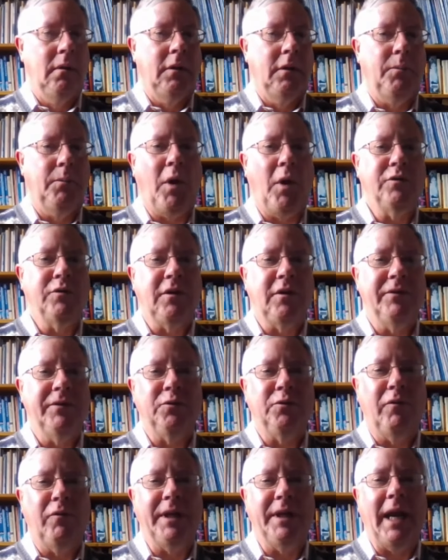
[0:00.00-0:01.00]
The post office
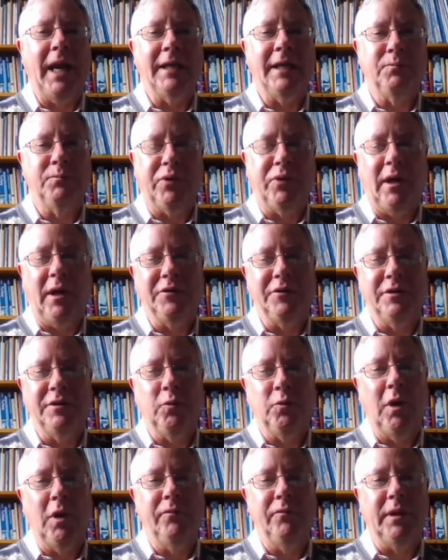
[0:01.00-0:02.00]
already has branches
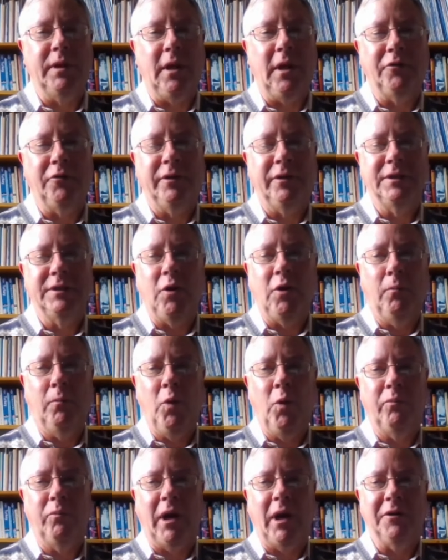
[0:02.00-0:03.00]
all over the country. It's got
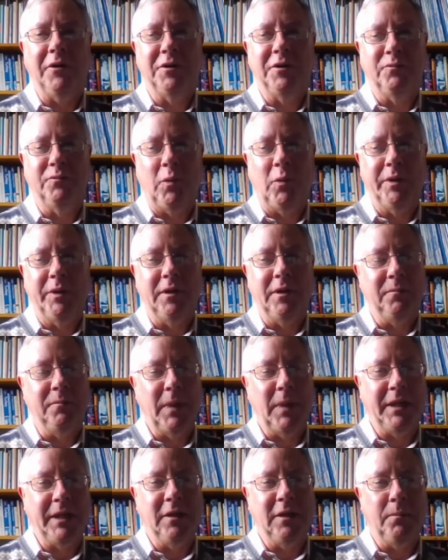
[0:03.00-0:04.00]
more branches probably
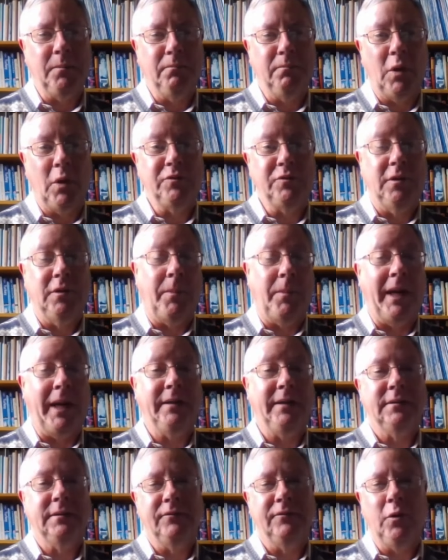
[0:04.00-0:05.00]
than most of the
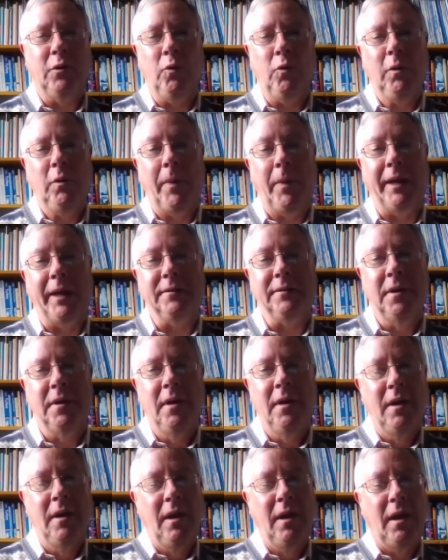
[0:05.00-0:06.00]
banks, if not all the banks.
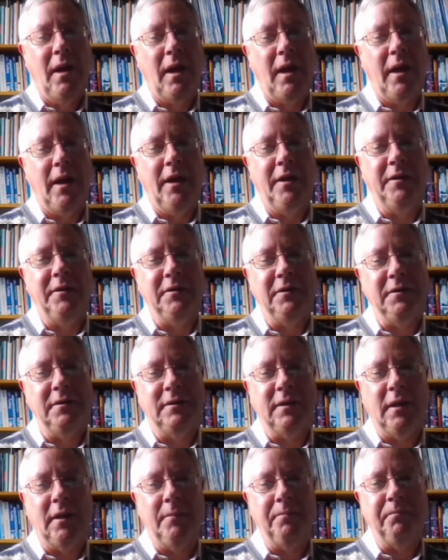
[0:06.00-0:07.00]

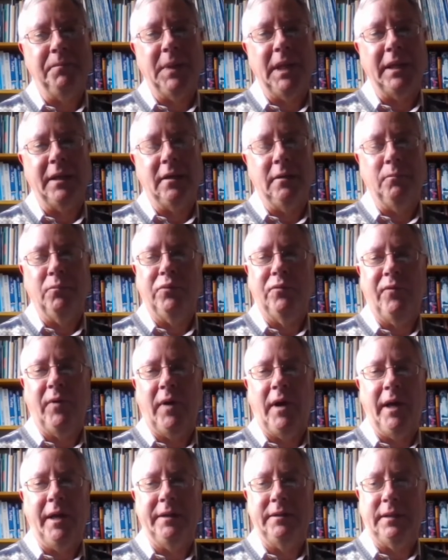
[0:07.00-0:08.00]
And it can
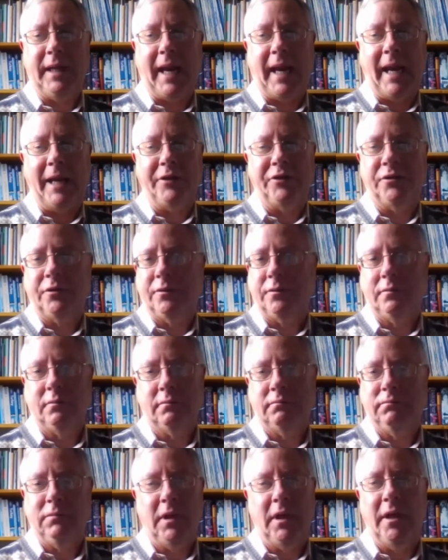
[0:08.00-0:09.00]
provide cash
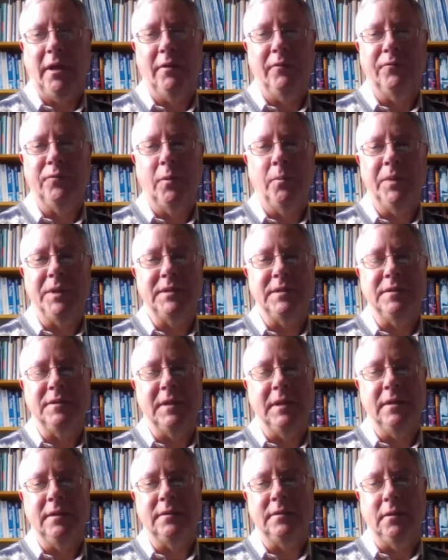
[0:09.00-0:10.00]
for
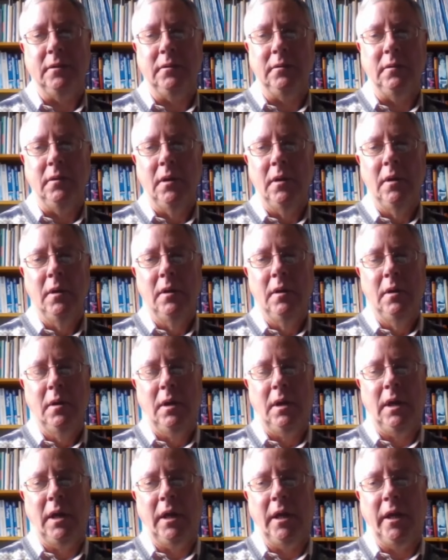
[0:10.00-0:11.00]
businesses and
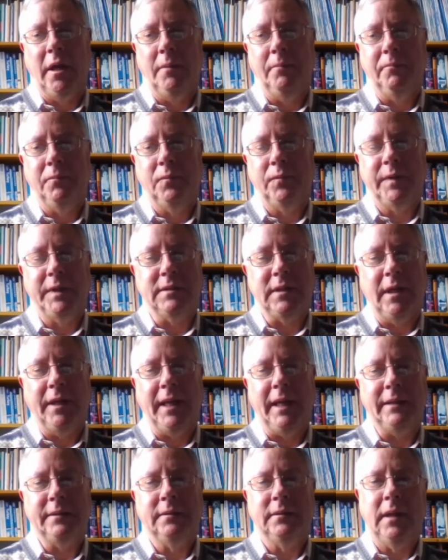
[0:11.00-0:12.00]
things
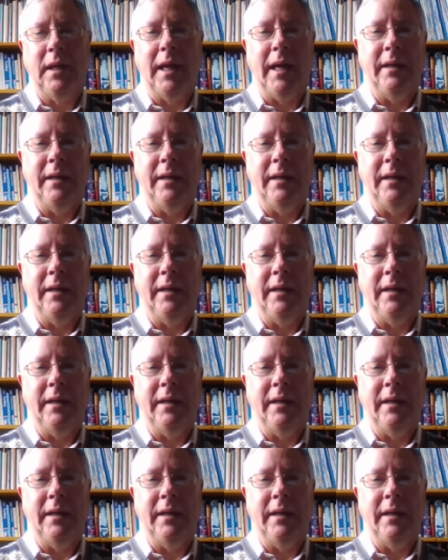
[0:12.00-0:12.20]
like that.